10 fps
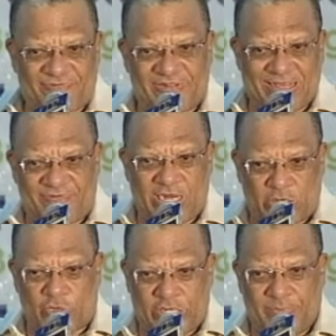level
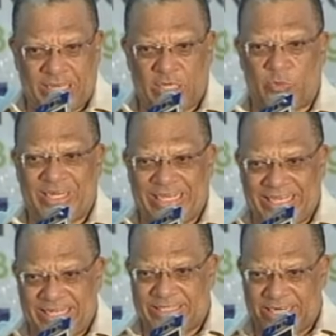agreement with the
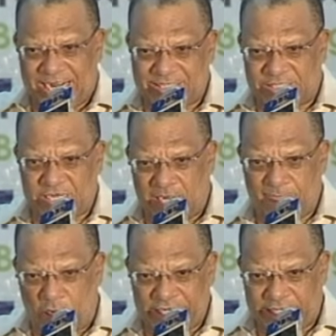International
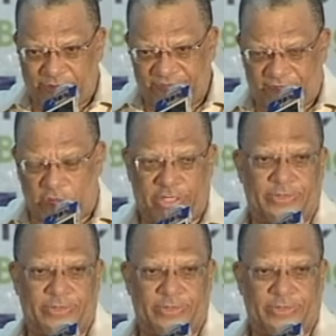Monetary Fund.